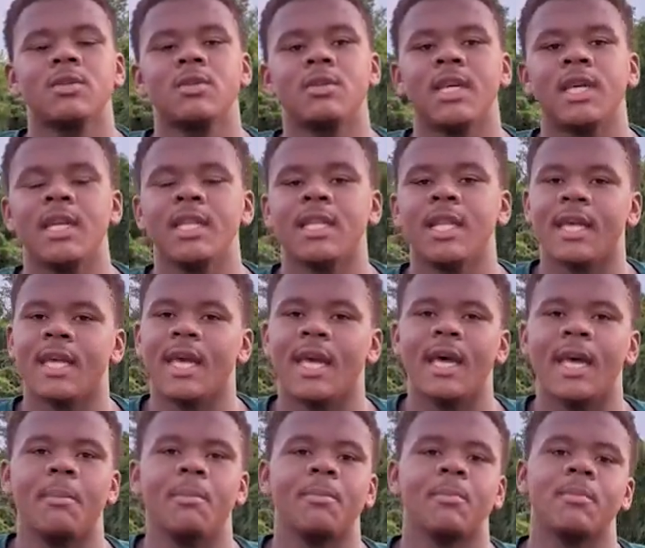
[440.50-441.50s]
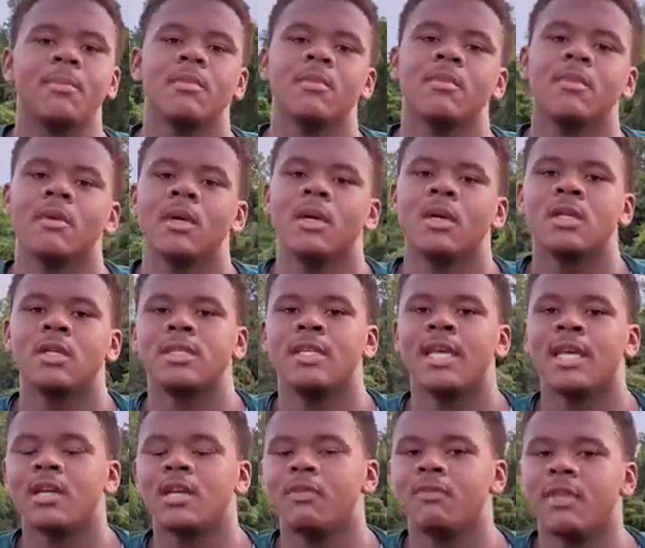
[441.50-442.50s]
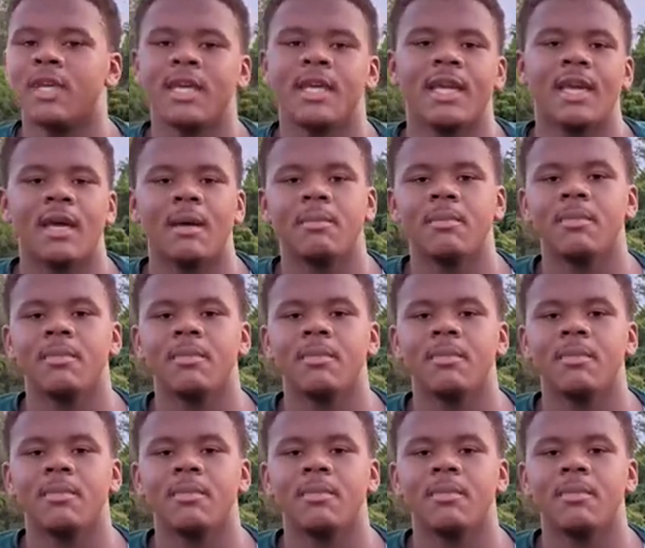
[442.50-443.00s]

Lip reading: Very good. You know, I really like your film.